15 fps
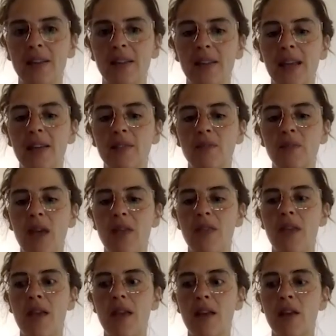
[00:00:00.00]
and
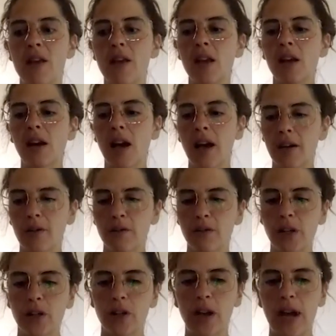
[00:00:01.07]
they'd kind of
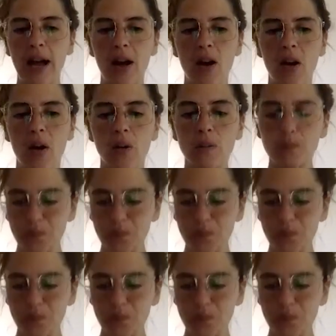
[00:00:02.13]
figure out